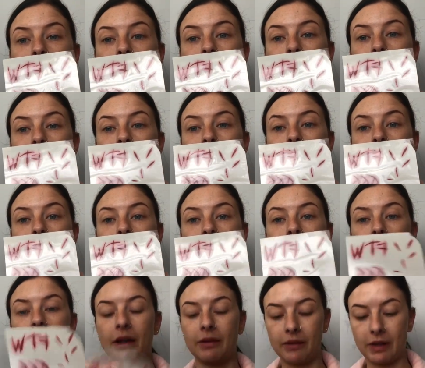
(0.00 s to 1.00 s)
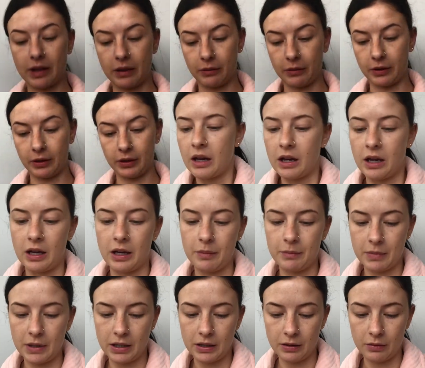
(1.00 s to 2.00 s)
Oh, we love that one.
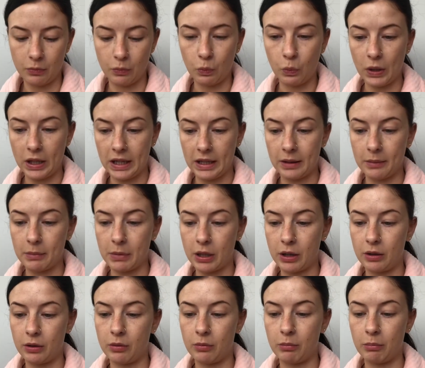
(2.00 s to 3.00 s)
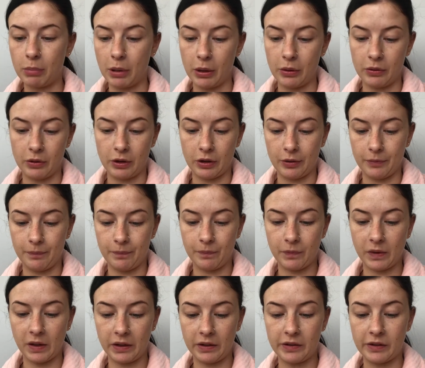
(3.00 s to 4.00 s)
William Bodar.
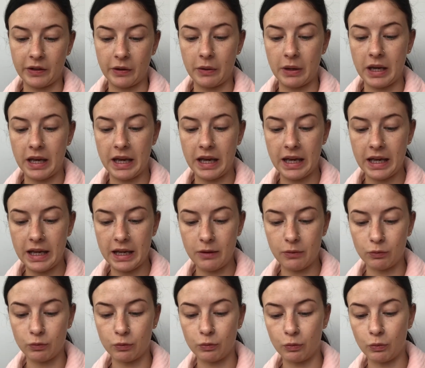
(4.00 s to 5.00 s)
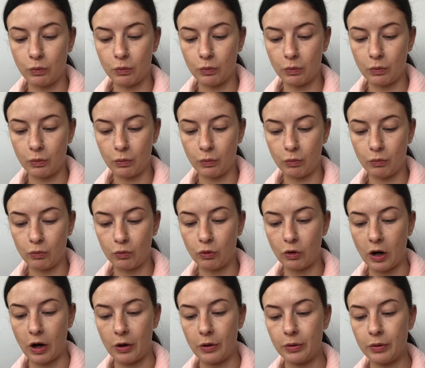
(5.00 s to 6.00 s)
So he
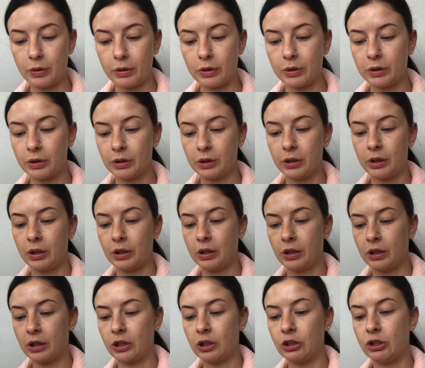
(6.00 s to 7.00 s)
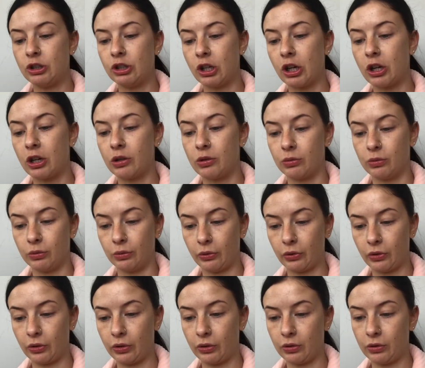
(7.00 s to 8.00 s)
wrote journals